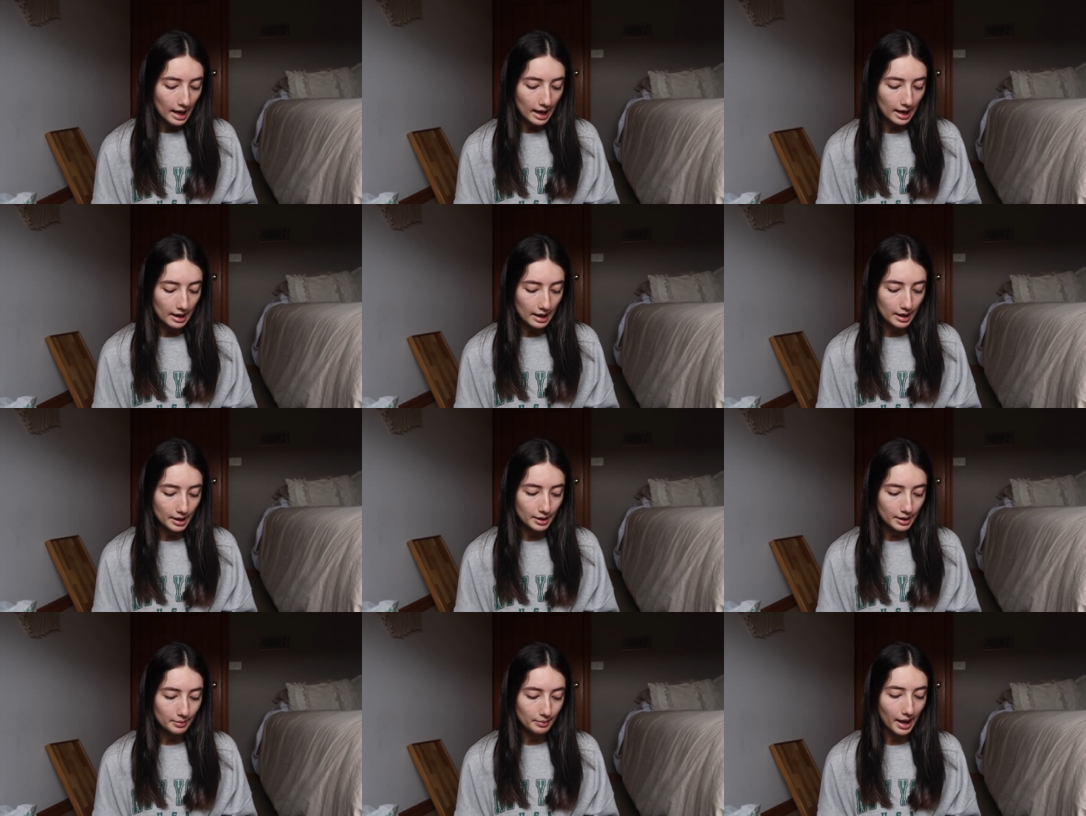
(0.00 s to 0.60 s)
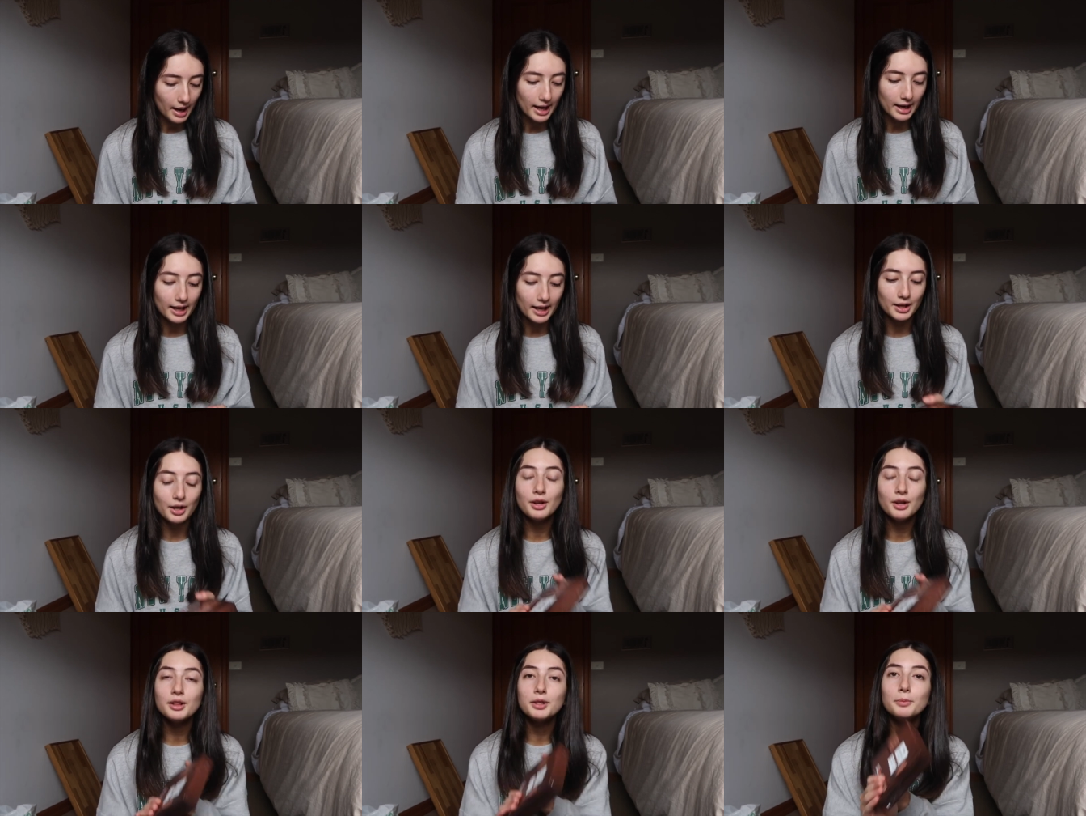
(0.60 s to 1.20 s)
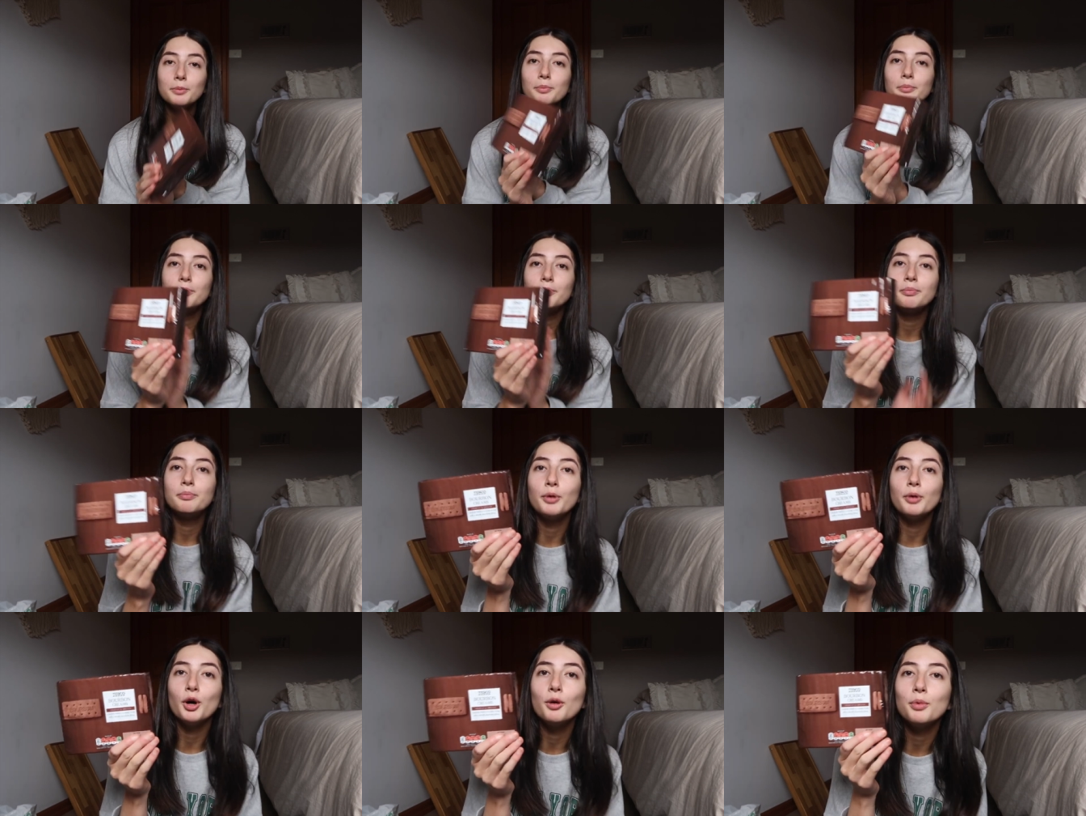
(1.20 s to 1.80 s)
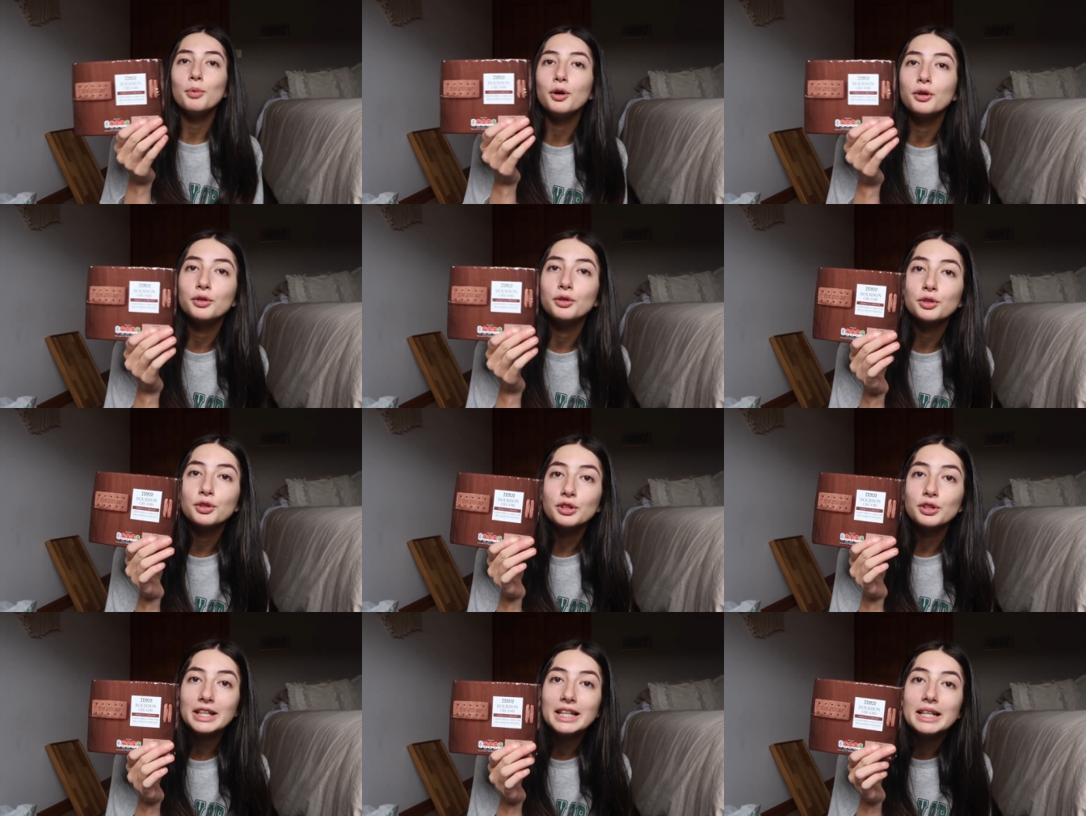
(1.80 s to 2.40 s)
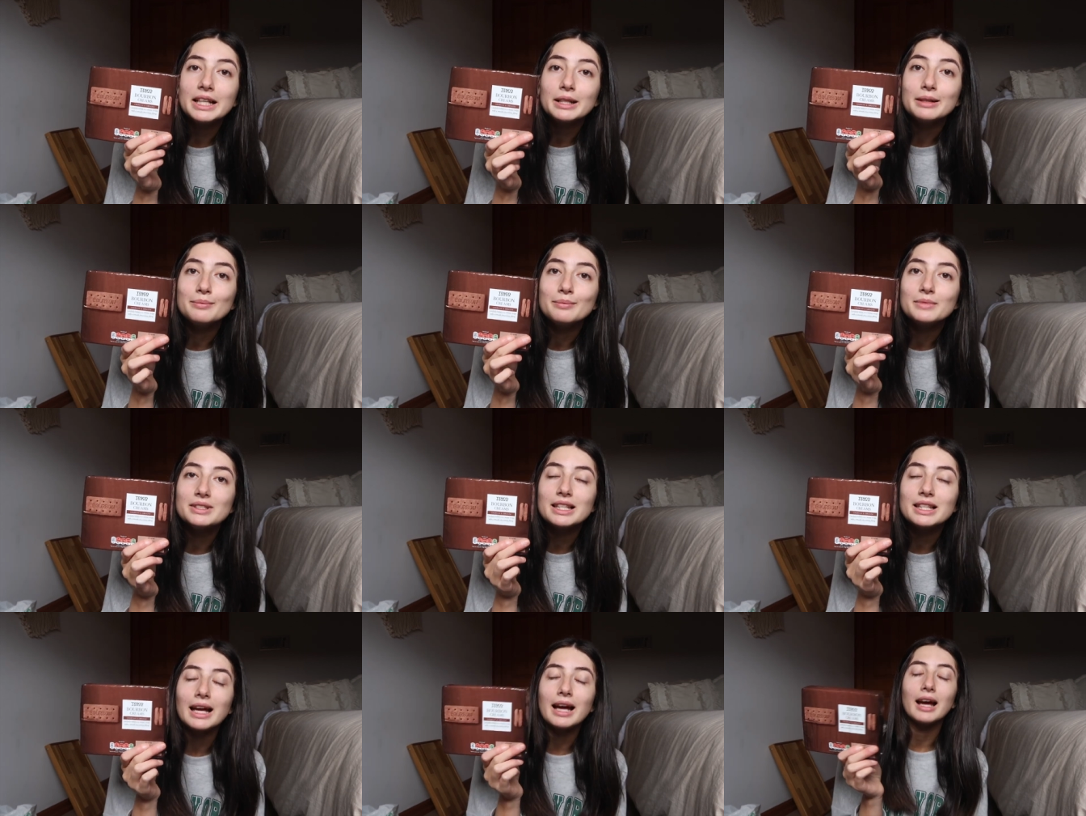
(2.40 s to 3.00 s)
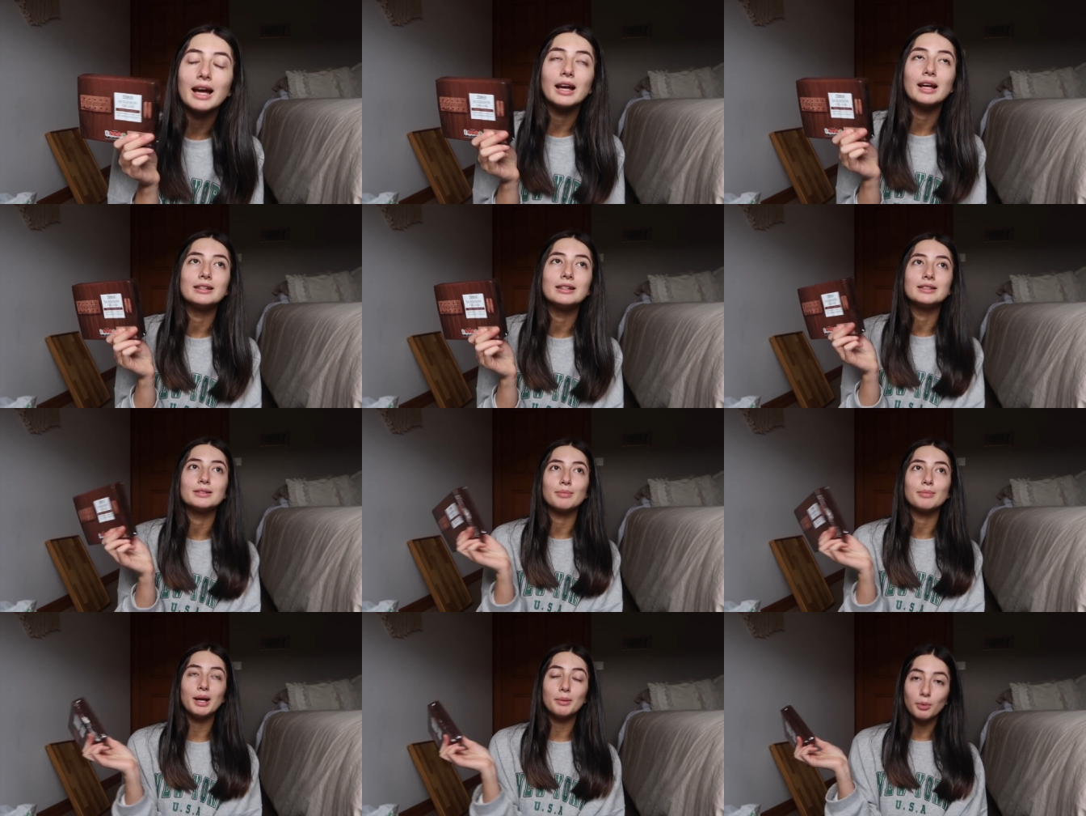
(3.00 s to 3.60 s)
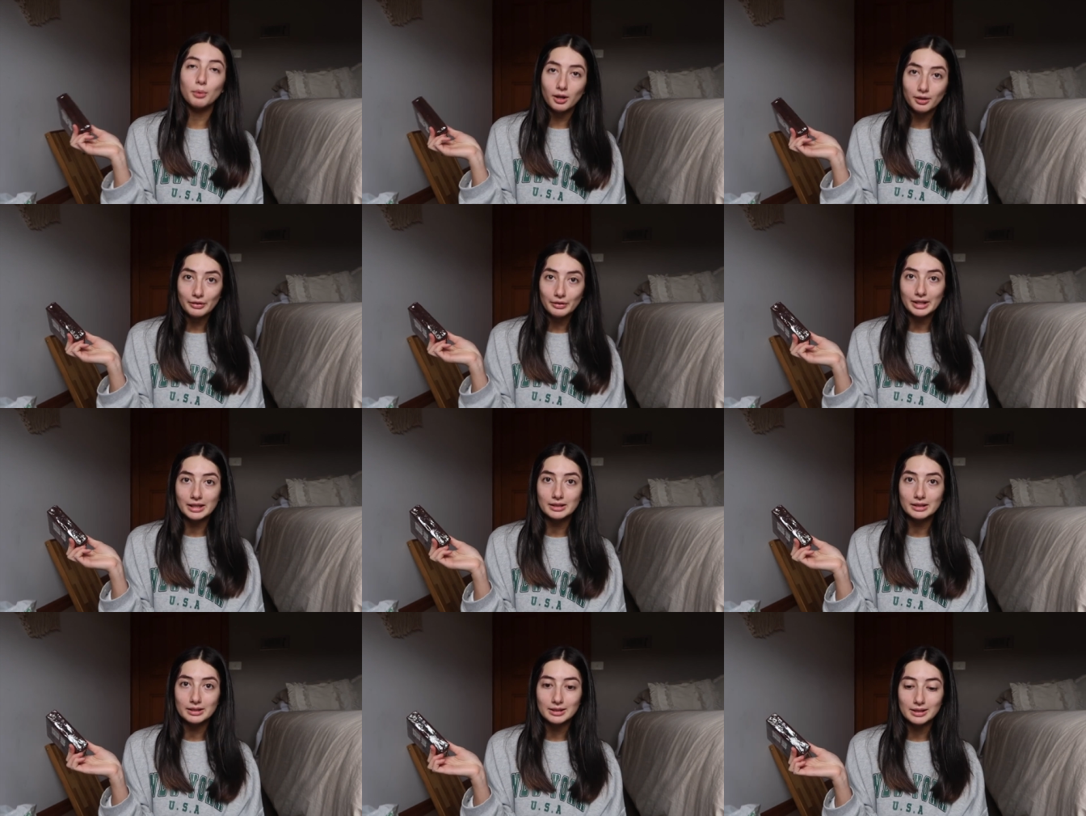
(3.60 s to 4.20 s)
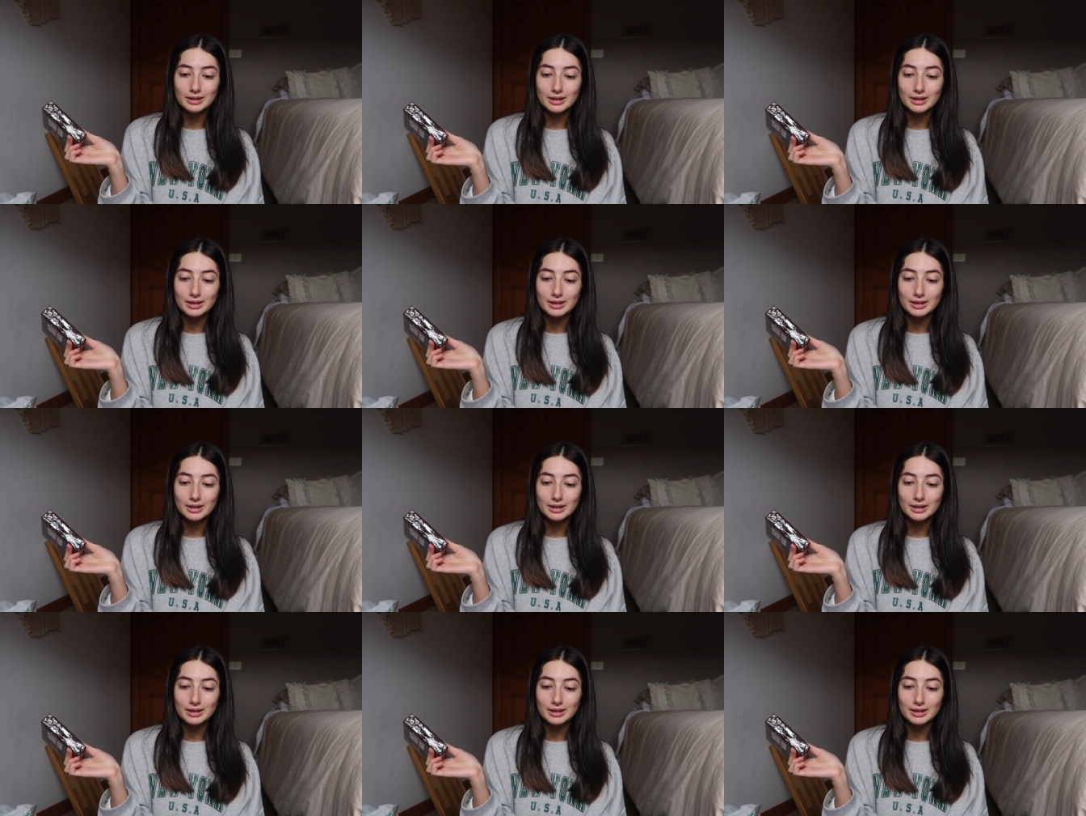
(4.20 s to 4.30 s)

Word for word: um, and I got the Bourbon creams and my boyfriend